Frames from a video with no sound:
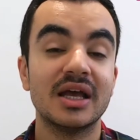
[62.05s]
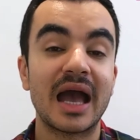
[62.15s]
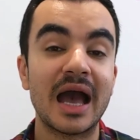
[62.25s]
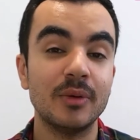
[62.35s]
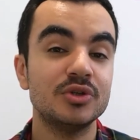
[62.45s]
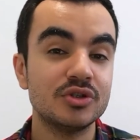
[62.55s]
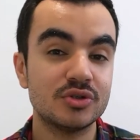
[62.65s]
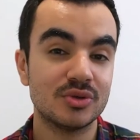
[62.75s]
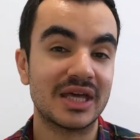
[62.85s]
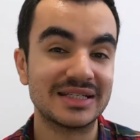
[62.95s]
How would you
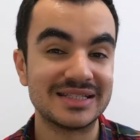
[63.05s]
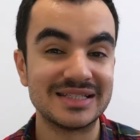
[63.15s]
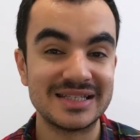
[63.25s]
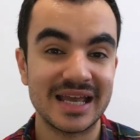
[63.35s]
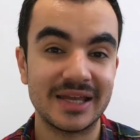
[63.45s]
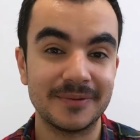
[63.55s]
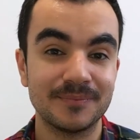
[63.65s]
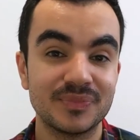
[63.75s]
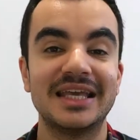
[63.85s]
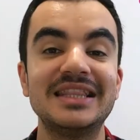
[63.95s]
do that today?
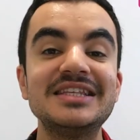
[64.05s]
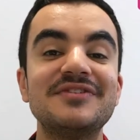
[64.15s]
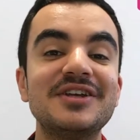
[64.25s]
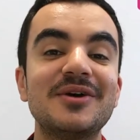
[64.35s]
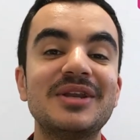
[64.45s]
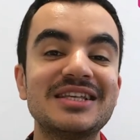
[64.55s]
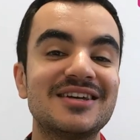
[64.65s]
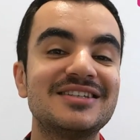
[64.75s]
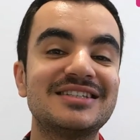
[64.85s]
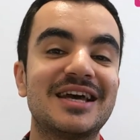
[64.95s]
In this video, let's
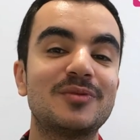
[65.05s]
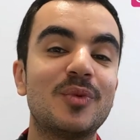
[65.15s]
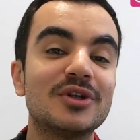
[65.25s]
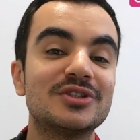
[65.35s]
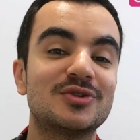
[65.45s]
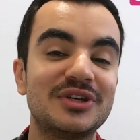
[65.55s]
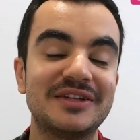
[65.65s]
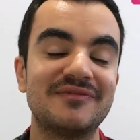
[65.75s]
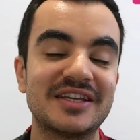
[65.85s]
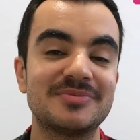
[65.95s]
understand what green
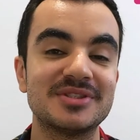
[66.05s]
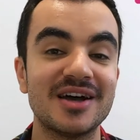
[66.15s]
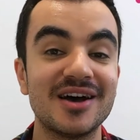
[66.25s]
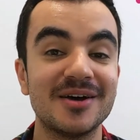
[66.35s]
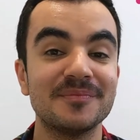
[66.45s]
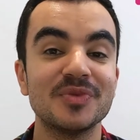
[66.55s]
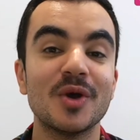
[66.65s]
investments are,